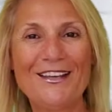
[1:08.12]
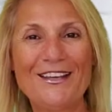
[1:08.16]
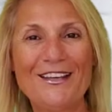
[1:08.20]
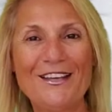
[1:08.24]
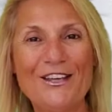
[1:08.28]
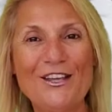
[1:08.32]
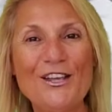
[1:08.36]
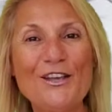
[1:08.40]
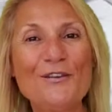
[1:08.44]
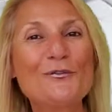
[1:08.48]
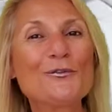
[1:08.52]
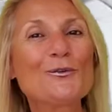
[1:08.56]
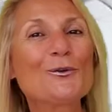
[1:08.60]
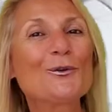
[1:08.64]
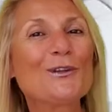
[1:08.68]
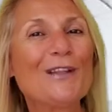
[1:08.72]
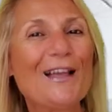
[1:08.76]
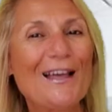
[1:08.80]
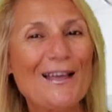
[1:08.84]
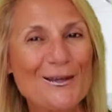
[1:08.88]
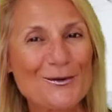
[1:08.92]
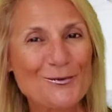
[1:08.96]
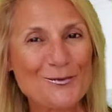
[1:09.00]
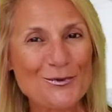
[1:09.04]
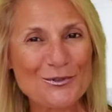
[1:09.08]
If you
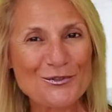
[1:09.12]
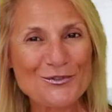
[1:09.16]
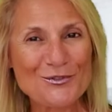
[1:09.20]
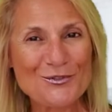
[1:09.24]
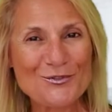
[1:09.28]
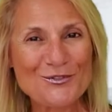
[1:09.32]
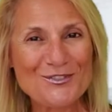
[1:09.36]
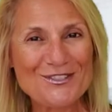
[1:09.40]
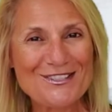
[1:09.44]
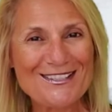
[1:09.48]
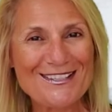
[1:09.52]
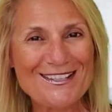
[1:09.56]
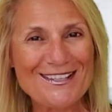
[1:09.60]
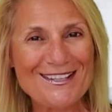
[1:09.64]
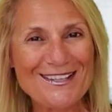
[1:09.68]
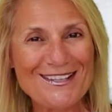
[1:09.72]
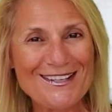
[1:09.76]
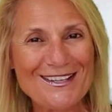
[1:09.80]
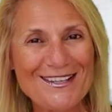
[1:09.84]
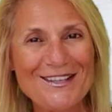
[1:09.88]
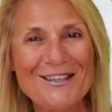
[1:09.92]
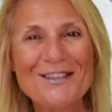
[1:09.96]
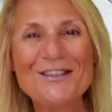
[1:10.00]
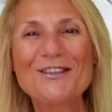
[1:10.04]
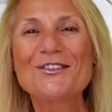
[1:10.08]
like what you
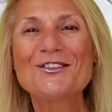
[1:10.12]
see,